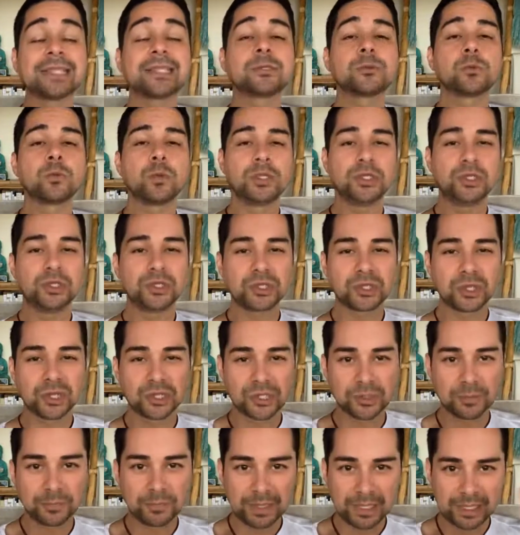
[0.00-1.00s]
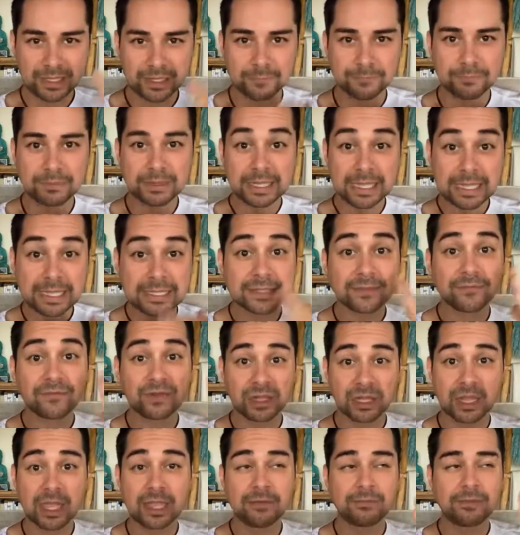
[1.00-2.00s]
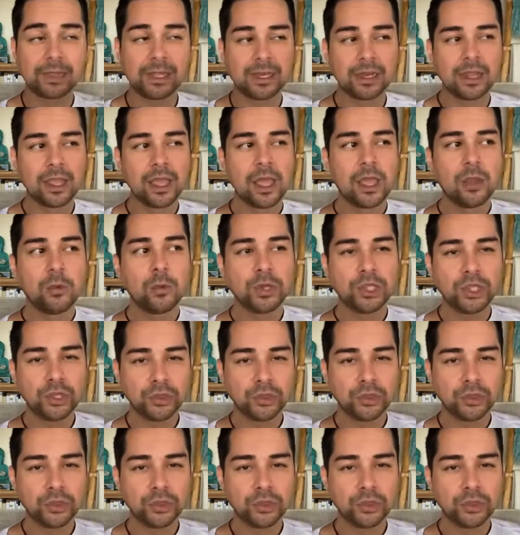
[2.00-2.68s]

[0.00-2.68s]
that's when you start to be in a place of alignment